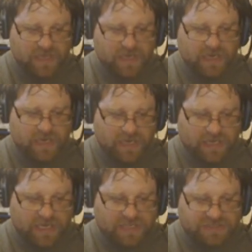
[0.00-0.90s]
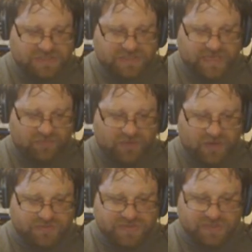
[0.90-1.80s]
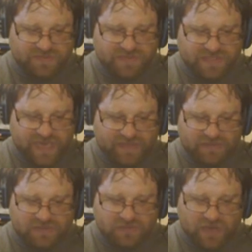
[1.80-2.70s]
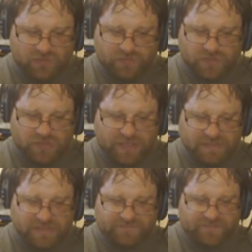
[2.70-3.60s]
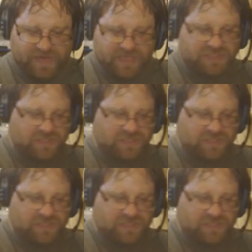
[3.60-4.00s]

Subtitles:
He engages a network of service staff to help collect information,